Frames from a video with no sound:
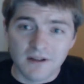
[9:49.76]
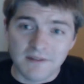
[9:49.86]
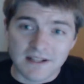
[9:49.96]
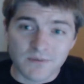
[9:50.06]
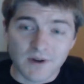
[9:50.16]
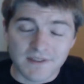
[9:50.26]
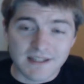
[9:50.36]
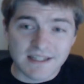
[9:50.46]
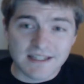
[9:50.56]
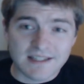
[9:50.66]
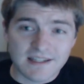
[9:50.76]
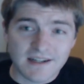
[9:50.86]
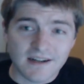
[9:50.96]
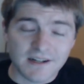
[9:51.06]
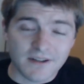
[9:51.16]
that's one thing to
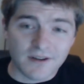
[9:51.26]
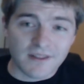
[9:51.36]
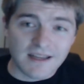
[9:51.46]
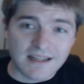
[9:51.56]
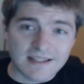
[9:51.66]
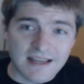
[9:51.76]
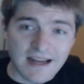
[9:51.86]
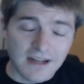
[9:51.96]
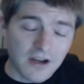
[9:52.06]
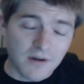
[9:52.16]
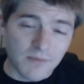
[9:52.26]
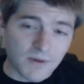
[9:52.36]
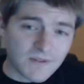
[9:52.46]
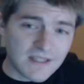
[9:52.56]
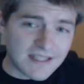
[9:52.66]
consider. Another thing is that
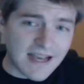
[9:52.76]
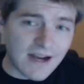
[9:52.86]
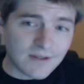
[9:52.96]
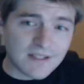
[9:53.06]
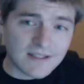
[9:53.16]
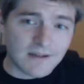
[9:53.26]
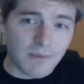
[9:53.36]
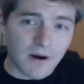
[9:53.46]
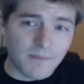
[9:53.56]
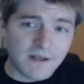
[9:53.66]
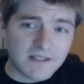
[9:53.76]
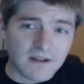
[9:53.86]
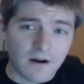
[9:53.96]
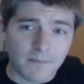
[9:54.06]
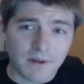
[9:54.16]
most of these houses and
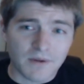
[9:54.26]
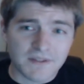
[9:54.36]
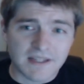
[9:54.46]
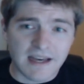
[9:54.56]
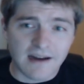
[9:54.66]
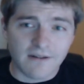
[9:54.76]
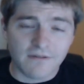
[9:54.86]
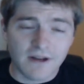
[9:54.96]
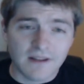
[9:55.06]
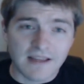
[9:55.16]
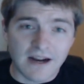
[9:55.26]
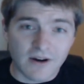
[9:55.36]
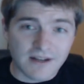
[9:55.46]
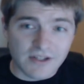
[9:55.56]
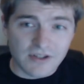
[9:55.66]
apartments are built to have the
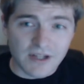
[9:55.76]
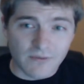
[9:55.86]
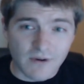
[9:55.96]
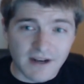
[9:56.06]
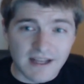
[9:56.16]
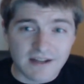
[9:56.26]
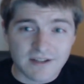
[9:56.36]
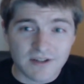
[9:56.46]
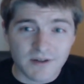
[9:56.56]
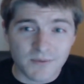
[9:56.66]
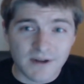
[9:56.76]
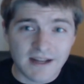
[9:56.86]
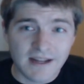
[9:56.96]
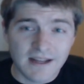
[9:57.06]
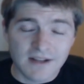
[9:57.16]
air conditioning running in a certain
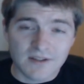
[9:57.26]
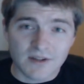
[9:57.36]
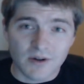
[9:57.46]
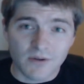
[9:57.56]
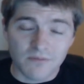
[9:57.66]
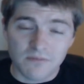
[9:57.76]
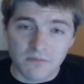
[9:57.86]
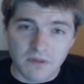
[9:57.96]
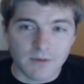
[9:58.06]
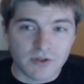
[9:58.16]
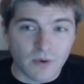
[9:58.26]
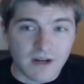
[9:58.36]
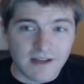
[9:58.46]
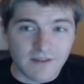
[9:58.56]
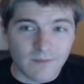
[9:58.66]
way. So The
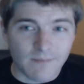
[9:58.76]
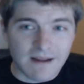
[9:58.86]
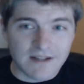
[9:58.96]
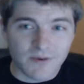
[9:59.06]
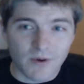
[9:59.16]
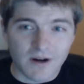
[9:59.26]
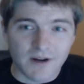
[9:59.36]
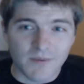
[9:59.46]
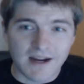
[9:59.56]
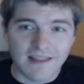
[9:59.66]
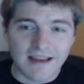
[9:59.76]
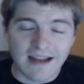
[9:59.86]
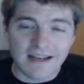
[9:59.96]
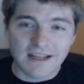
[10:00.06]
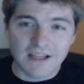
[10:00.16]
majority of them are made to work in a way
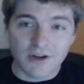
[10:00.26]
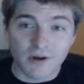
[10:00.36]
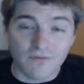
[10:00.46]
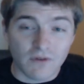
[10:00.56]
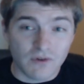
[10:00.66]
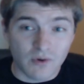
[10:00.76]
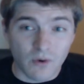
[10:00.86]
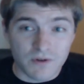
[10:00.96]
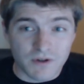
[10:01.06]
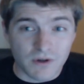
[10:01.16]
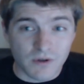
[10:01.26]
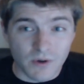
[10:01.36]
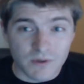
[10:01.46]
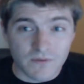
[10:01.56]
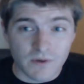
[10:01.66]
that, if the doors are
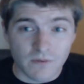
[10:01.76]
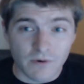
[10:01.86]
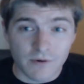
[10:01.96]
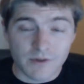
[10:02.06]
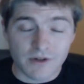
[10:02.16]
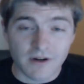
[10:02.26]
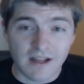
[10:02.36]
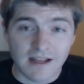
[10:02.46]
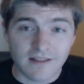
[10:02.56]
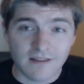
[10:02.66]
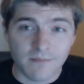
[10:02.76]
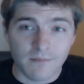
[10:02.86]
closed for the rooms, you're going to get the